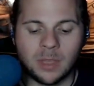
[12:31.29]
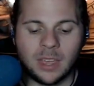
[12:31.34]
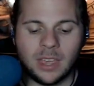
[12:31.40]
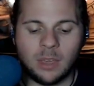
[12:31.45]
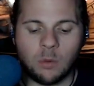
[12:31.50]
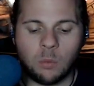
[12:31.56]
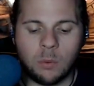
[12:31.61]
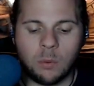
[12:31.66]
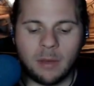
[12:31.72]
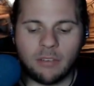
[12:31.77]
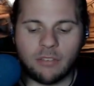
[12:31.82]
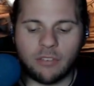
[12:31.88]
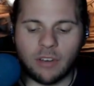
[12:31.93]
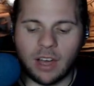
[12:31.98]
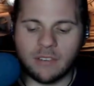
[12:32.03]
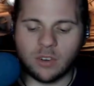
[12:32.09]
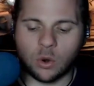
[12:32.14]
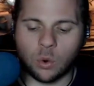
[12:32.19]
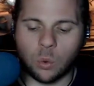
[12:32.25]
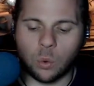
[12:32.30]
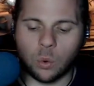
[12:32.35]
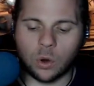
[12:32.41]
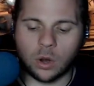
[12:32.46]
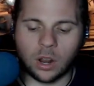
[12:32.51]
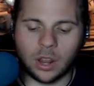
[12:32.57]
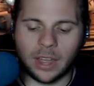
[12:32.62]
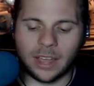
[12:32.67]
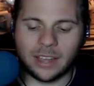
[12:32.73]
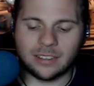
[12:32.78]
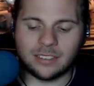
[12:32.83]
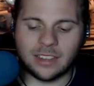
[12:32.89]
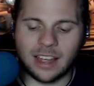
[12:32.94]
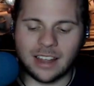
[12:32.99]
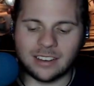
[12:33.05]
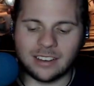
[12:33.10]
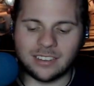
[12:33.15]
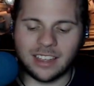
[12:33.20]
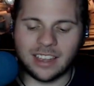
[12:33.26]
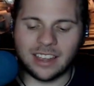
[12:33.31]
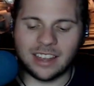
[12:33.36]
He won by 5 1/4 lengths that day,